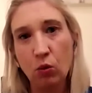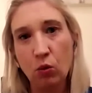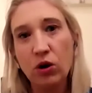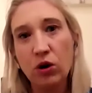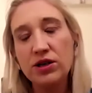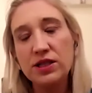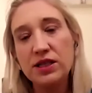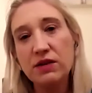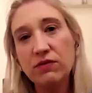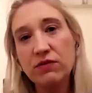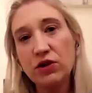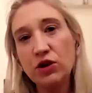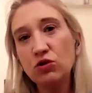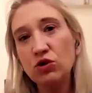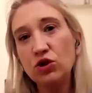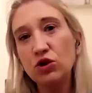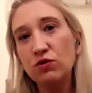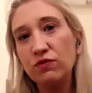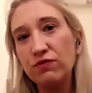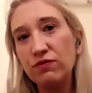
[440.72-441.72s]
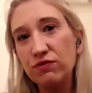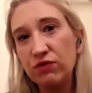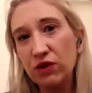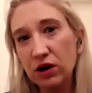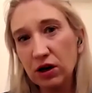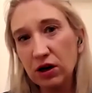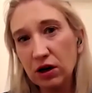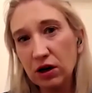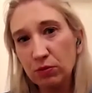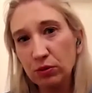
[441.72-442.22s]
Whereas if you do
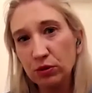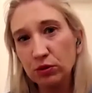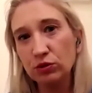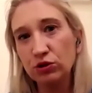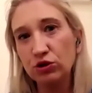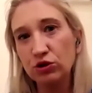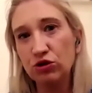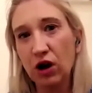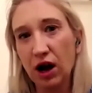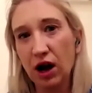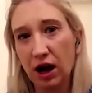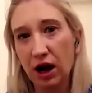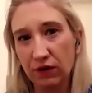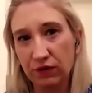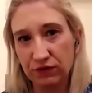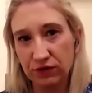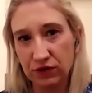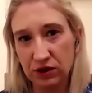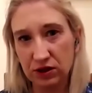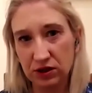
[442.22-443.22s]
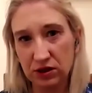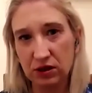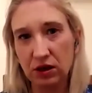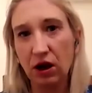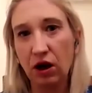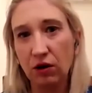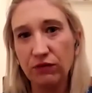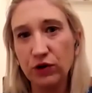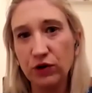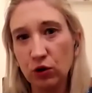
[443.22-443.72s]
verbal drafts
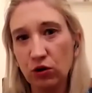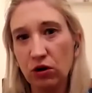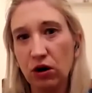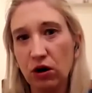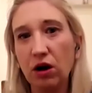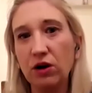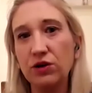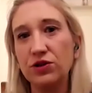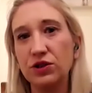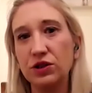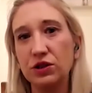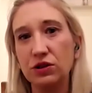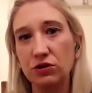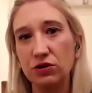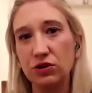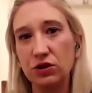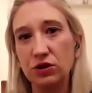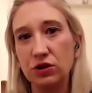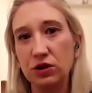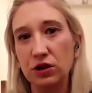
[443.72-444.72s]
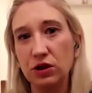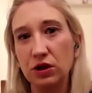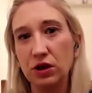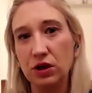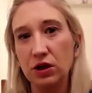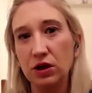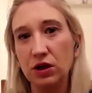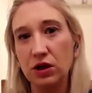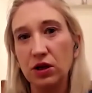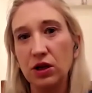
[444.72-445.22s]
of your answers,
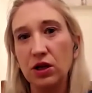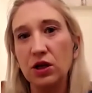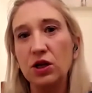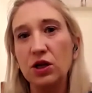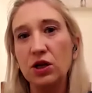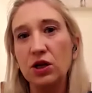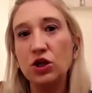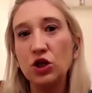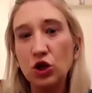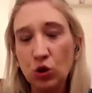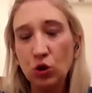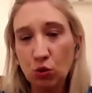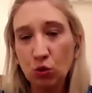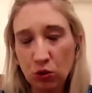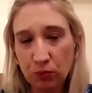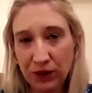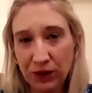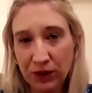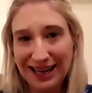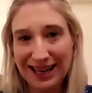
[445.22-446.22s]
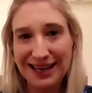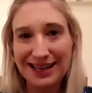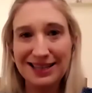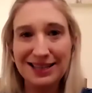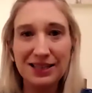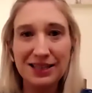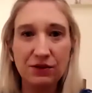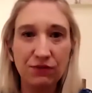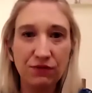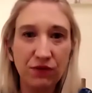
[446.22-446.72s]
you will
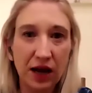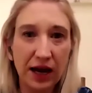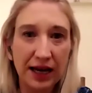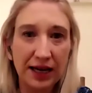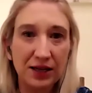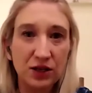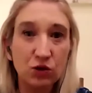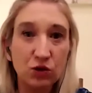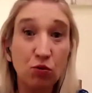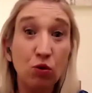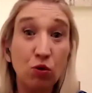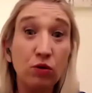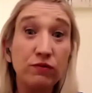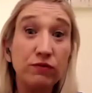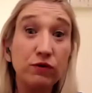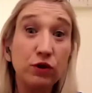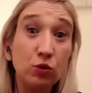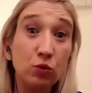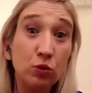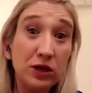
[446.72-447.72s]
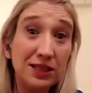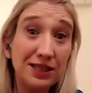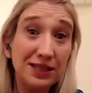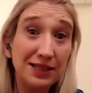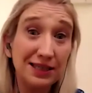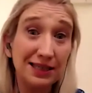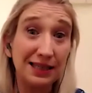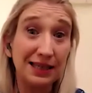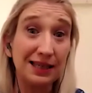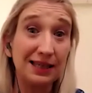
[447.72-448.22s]
begin to find more
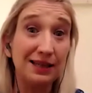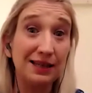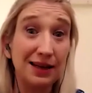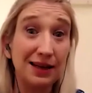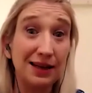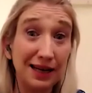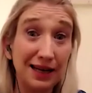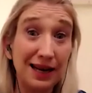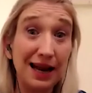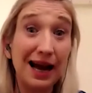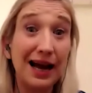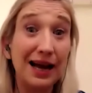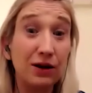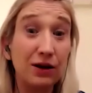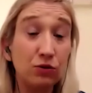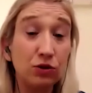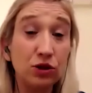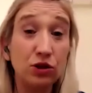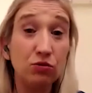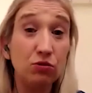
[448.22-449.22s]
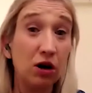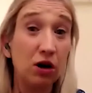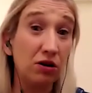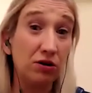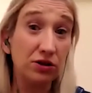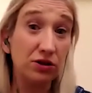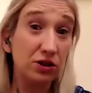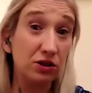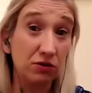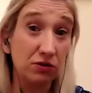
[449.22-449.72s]
fluidity in how you
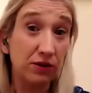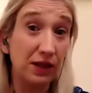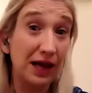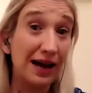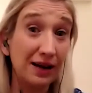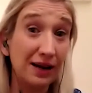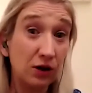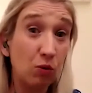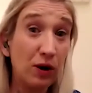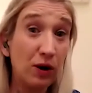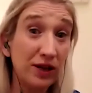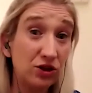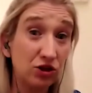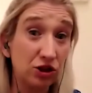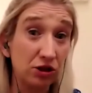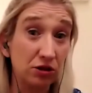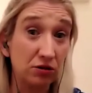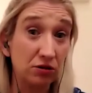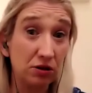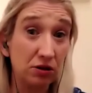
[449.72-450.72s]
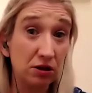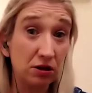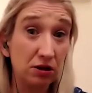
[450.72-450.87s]
answer that question.